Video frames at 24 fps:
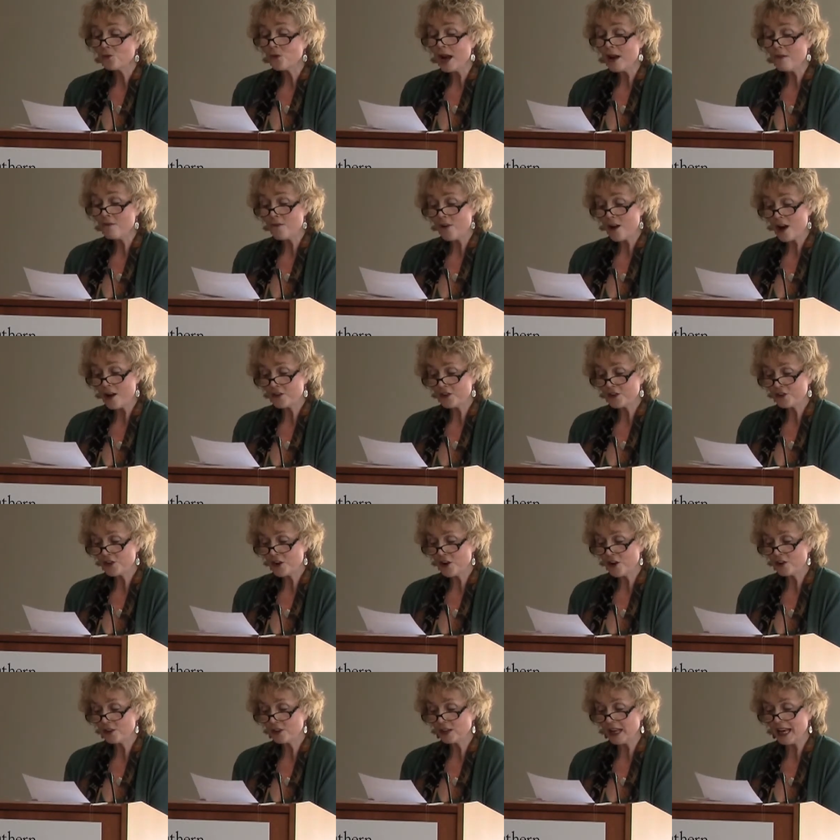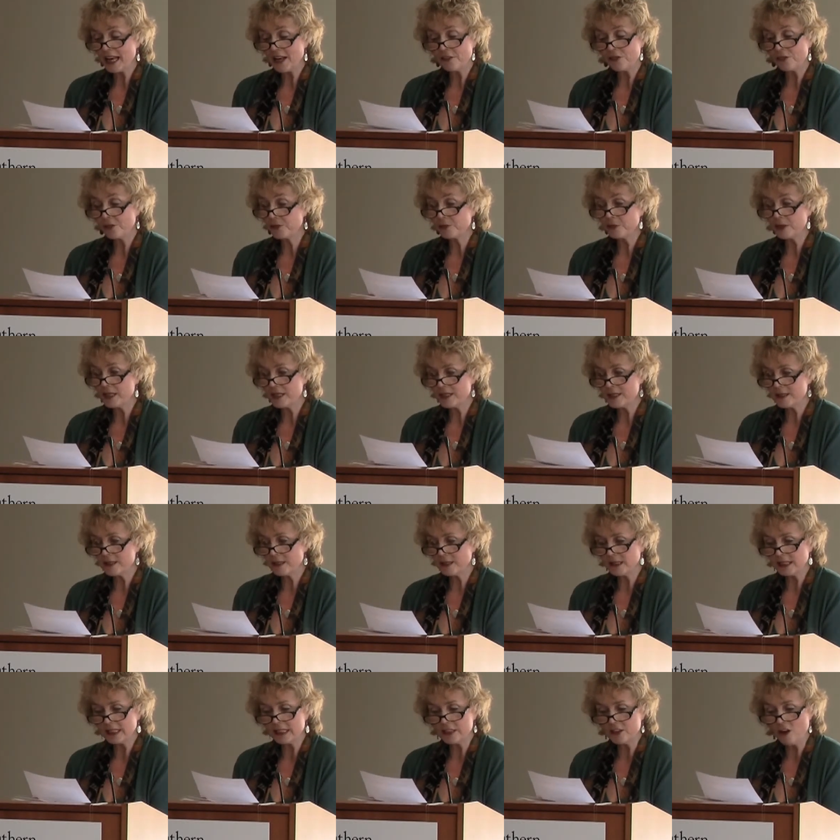Grandfather Turtle had three
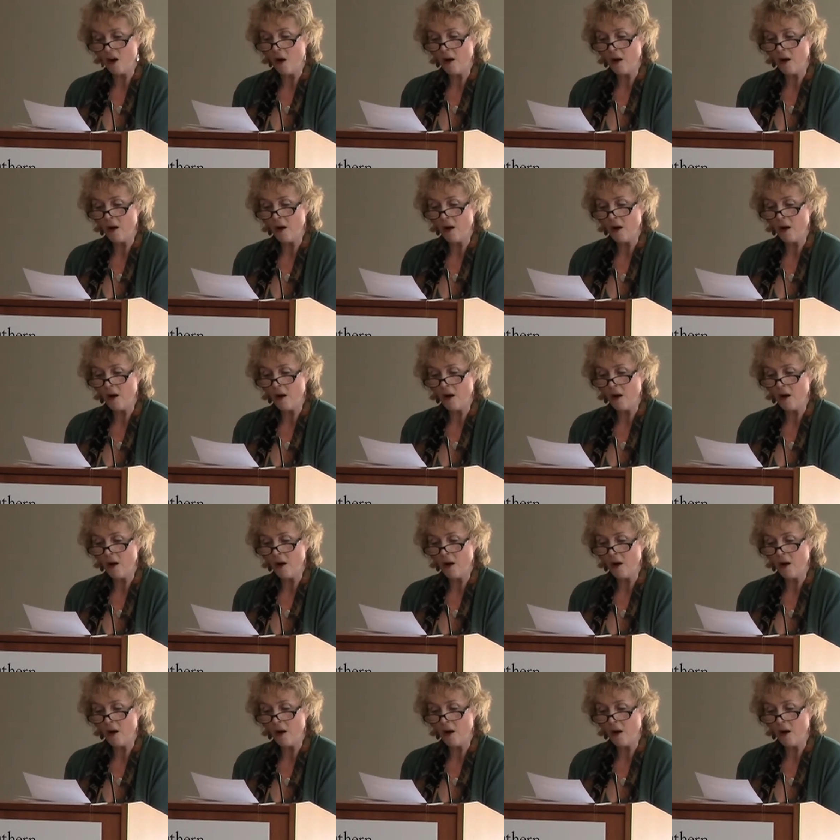silly